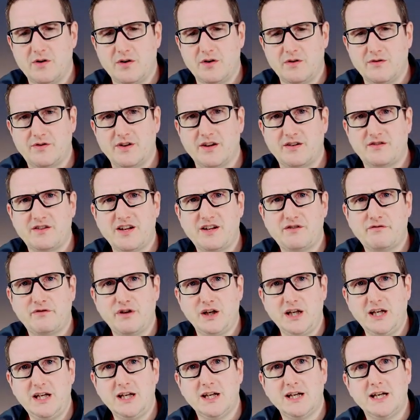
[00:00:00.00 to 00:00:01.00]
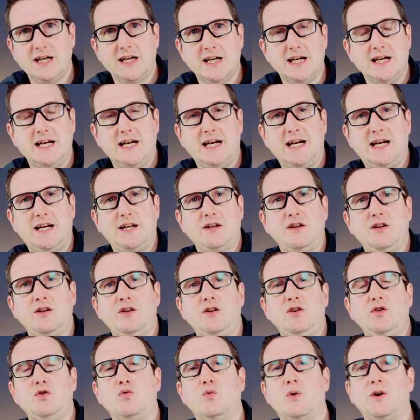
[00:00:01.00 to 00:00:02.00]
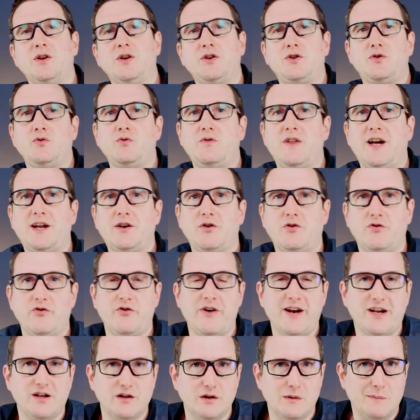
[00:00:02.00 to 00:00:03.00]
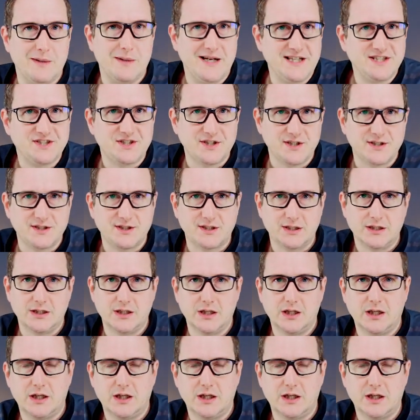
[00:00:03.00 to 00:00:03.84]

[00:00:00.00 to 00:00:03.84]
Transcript: successfully, and you want to do that on a regular basis.